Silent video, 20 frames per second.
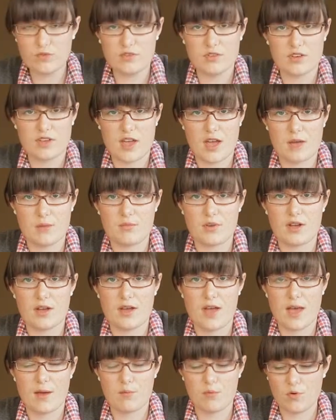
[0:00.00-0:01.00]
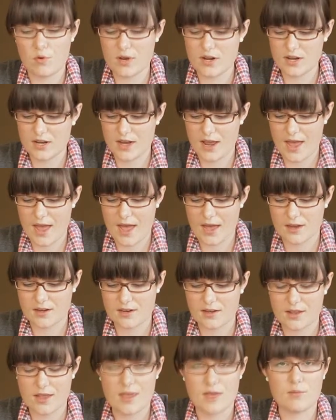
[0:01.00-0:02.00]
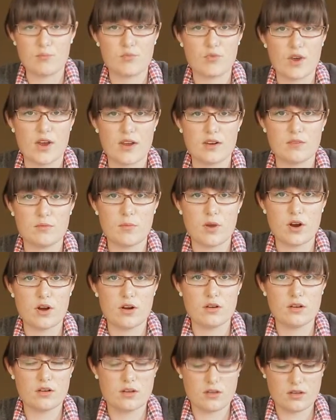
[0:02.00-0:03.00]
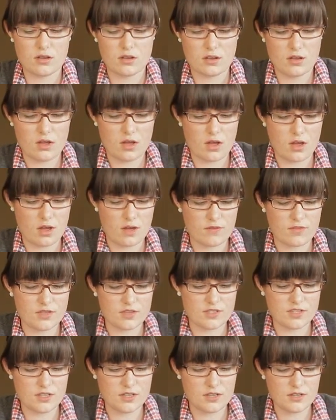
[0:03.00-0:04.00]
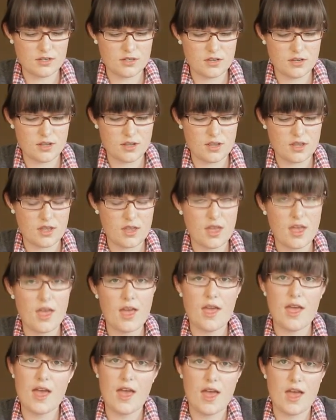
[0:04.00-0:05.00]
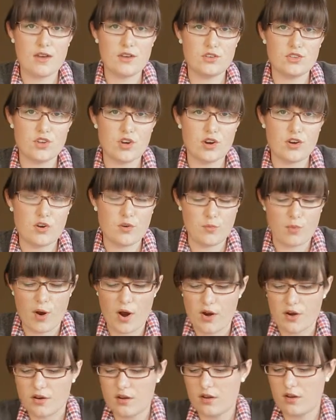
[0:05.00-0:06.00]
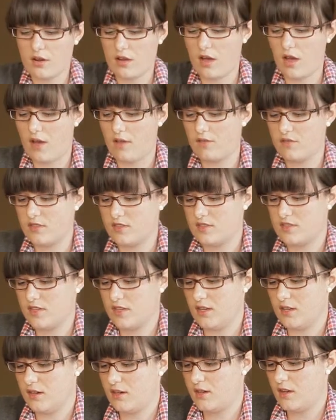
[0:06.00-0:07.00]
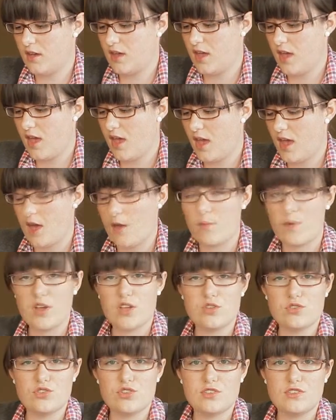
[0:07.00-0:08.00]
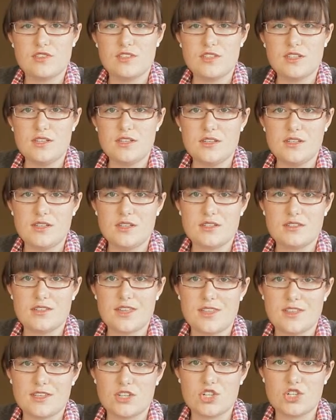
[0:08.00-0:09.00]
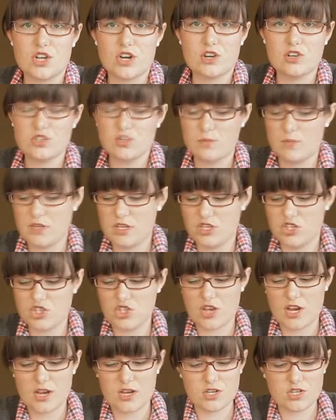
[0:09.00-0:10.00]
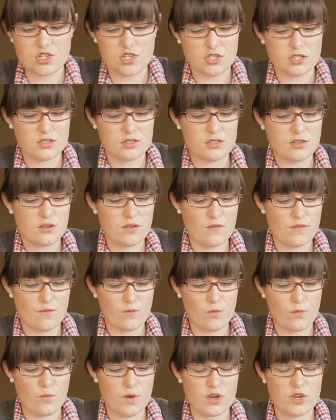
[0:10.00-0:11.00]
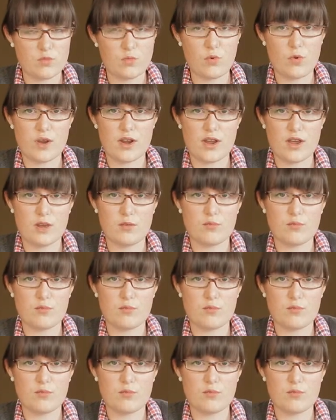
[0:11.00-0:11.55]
your camera and point it at a brighter part of the scene and a darker part of the scene. And what you should see is that the shutter speed changes when you point at a